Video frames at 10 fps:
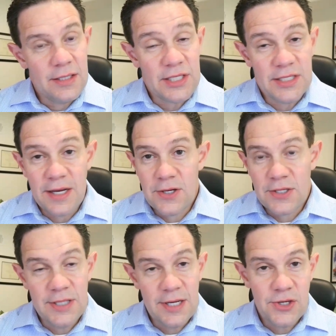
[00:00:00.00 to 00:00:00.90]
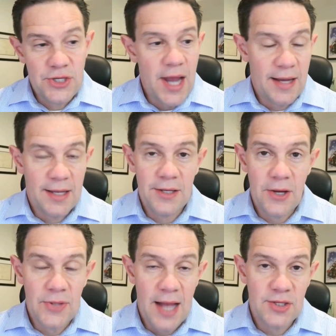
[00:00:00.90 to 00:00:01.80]
sticker sticker shock you know
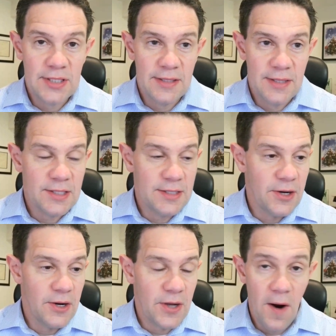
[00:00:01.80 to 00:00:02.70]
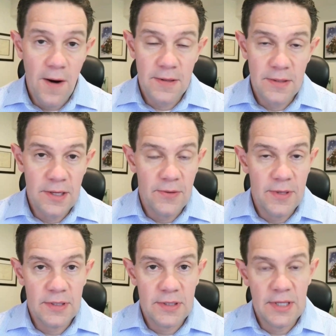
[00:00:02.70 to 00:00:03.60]
not just that the sticker car you know
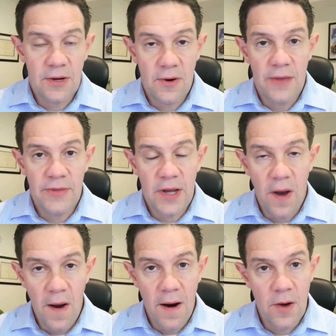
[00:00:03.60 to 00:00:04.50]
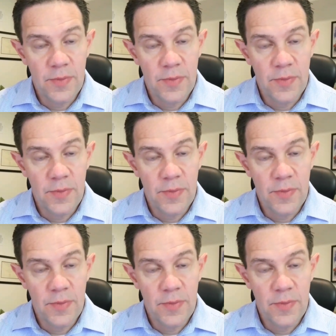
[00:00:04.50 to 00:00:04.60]
the sticker on the car